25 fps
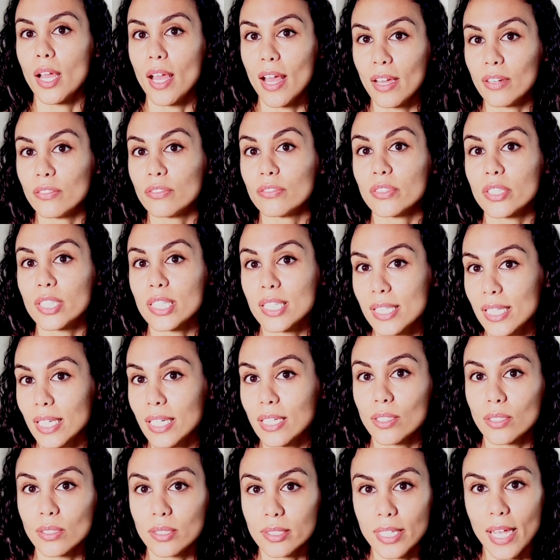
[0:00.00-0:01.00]
every
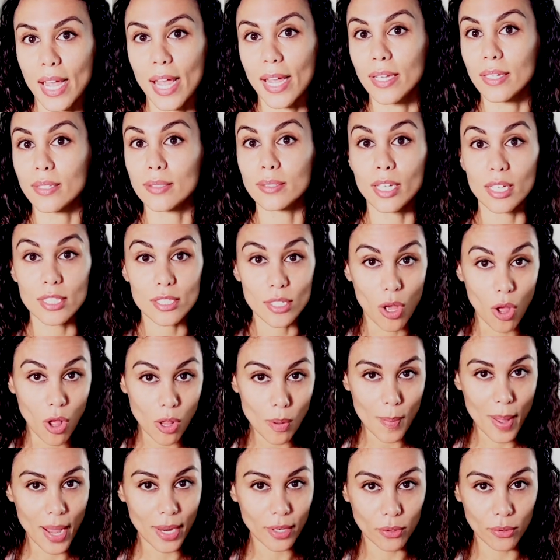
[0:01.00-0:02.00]
single day. That's all
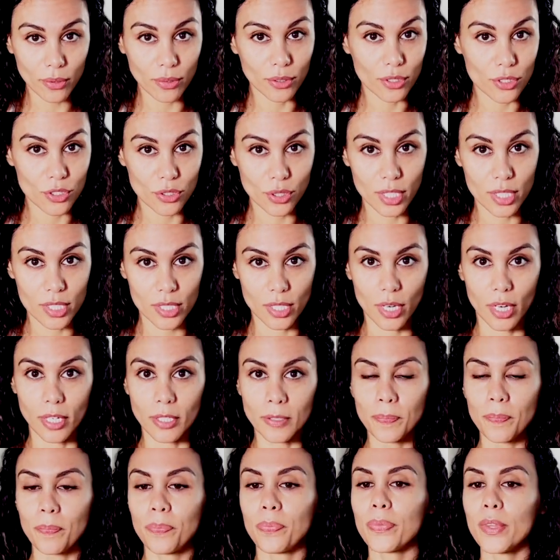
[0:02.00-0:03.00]
macronutrients are.
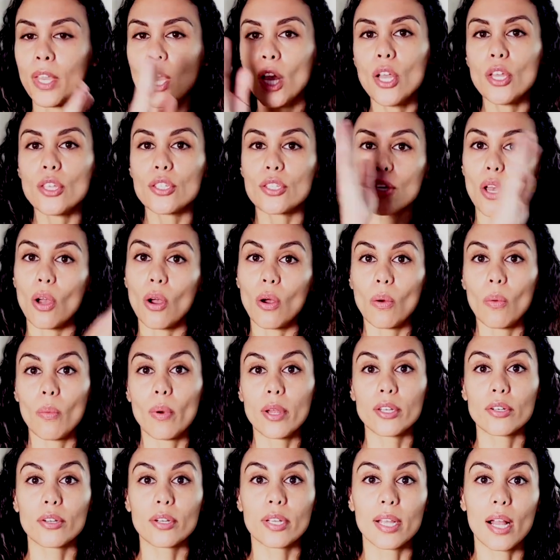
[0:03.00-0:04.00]
So when
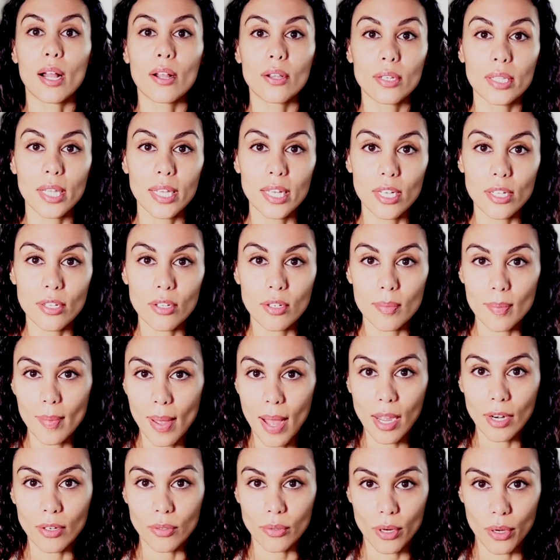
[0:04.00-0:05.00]
you're calculating your
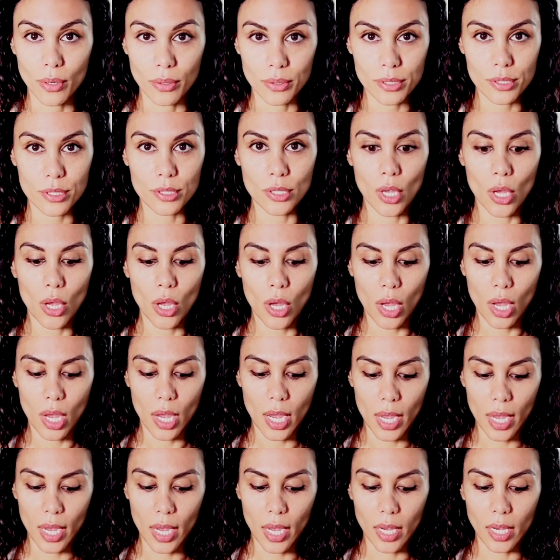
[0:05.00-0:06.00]
macros,
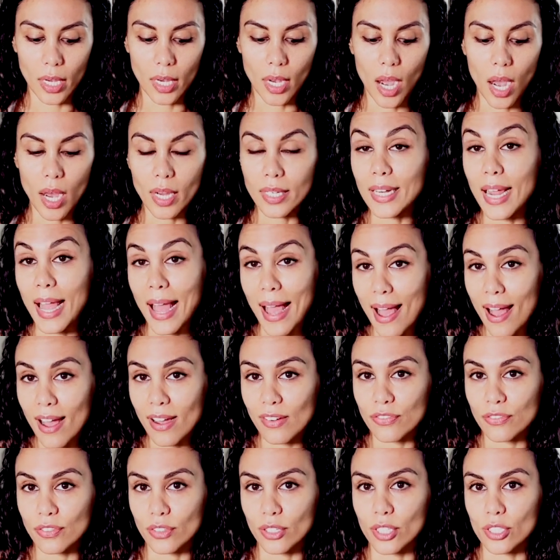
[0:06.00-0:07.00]
on
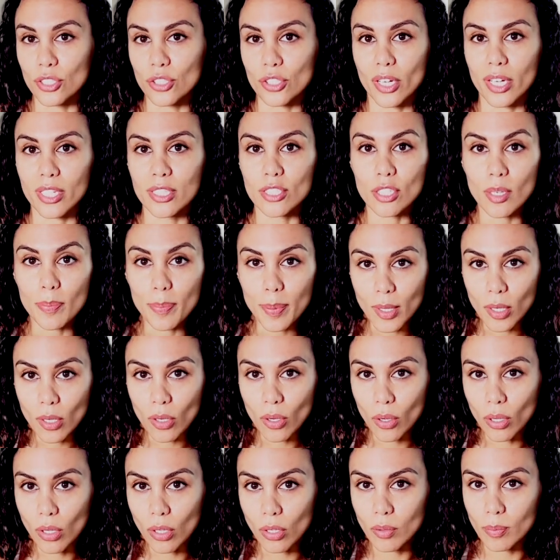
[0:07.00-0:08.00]
average, a
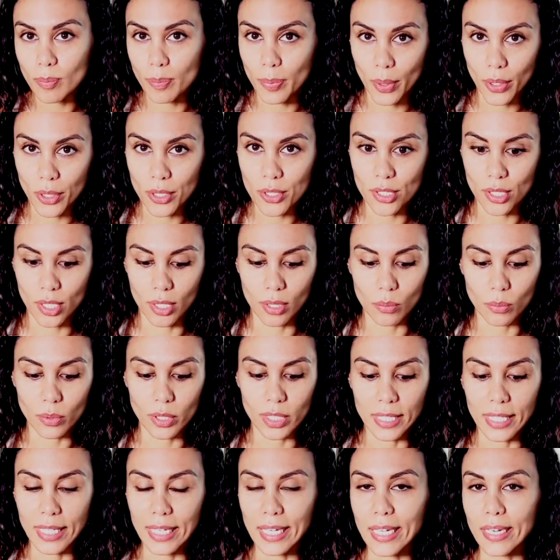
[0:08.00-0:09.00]
typical person
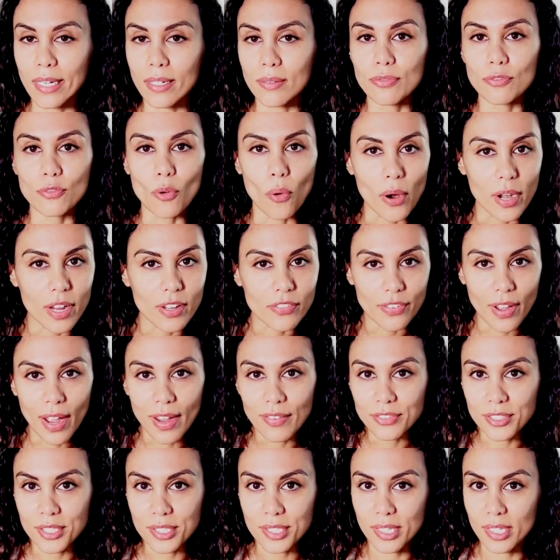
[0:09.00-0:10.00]
will eat
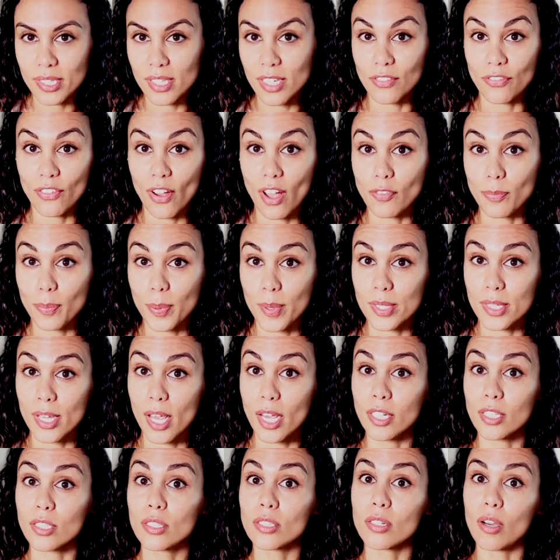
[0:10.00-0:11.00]
45 to
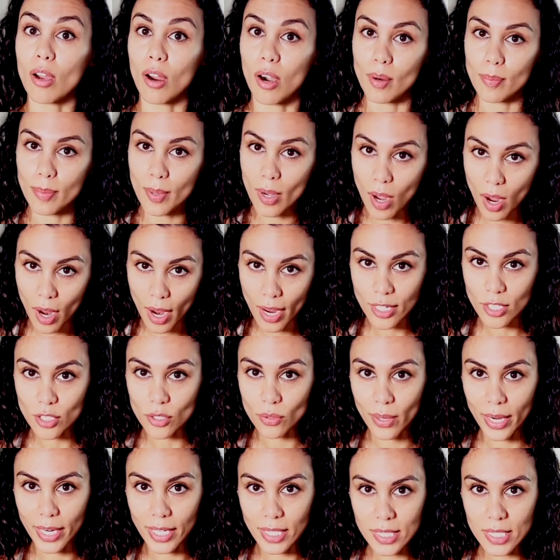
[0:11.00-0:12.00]
65%
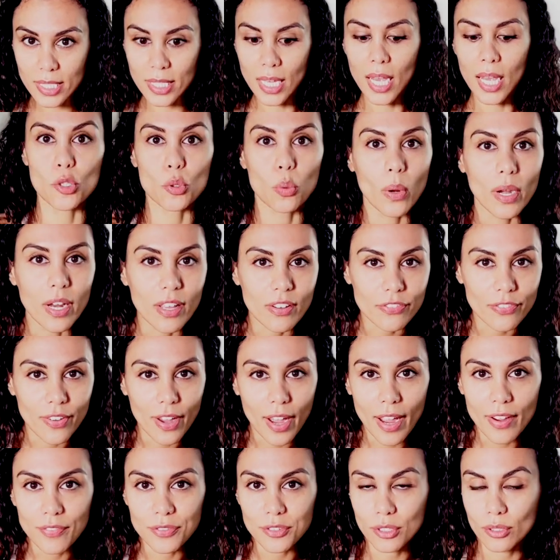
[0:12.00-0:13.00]
carbohydrates,
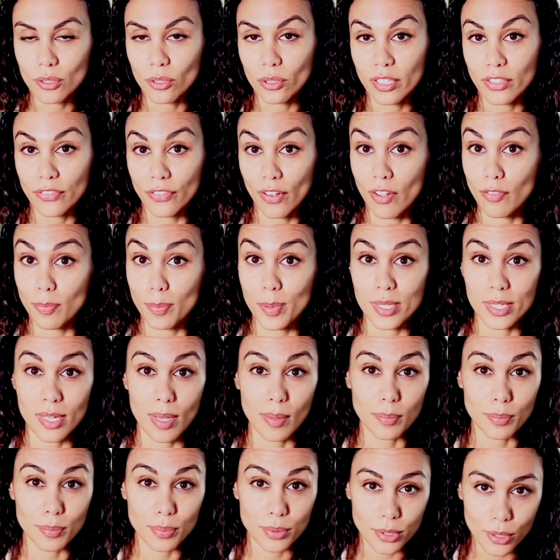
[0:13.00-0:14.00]
25 to 35%
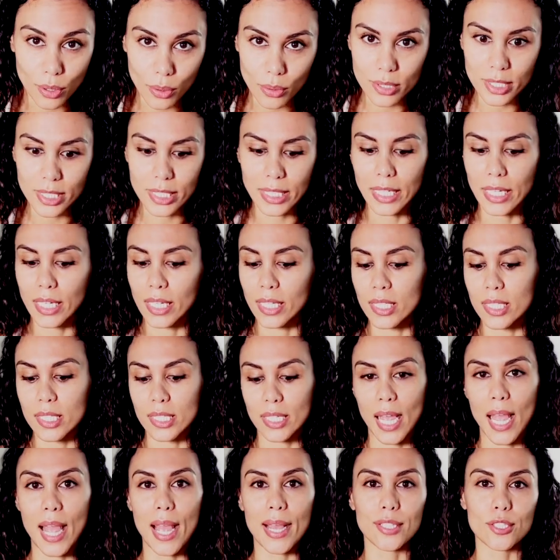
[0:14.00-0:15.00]
proteins,
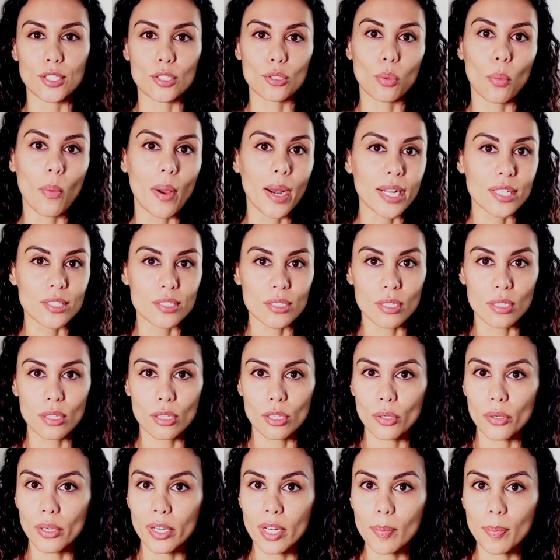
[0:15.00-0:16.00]
and 20 to
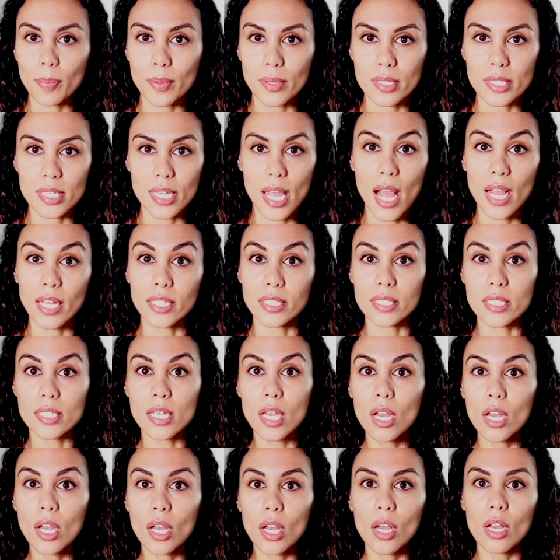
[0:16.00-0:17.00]
30%
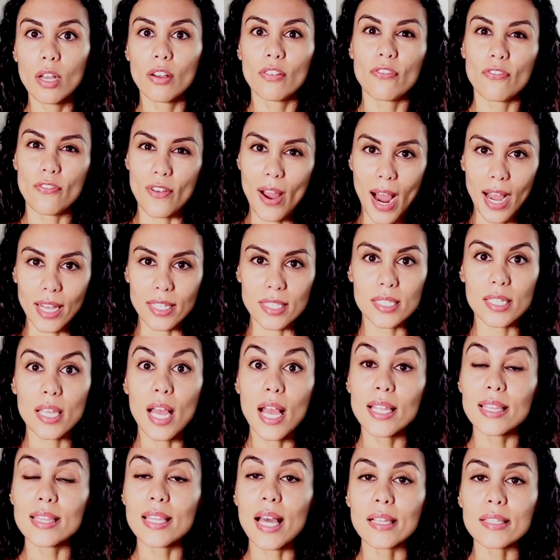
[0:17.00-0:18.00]
fats.
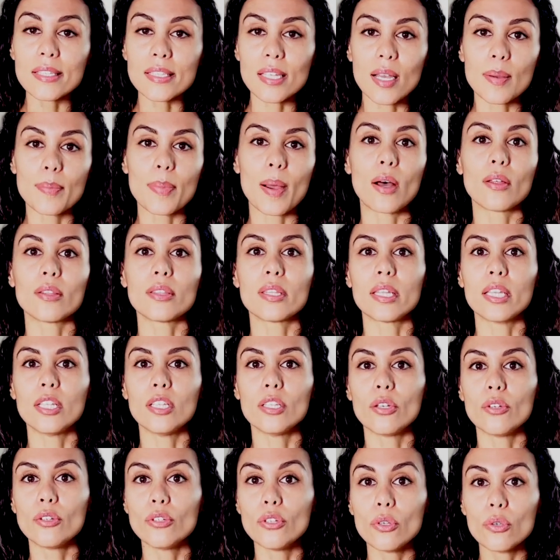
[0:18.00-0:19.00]
That's about the
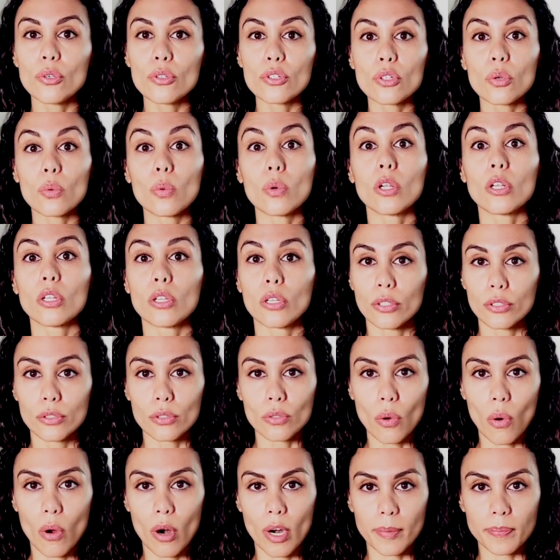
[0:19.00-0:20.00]
usual
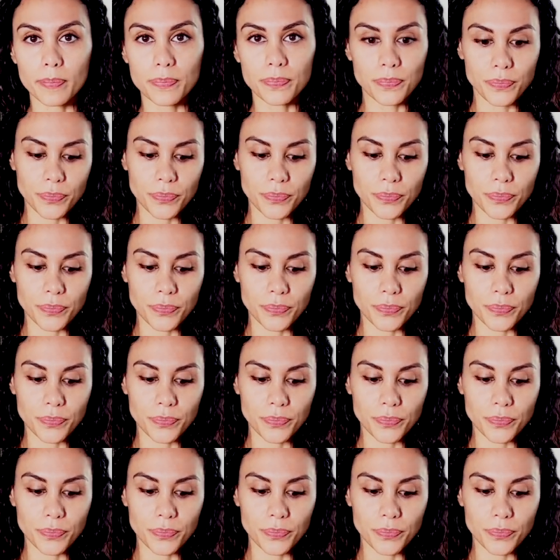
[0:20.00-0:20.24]
norm.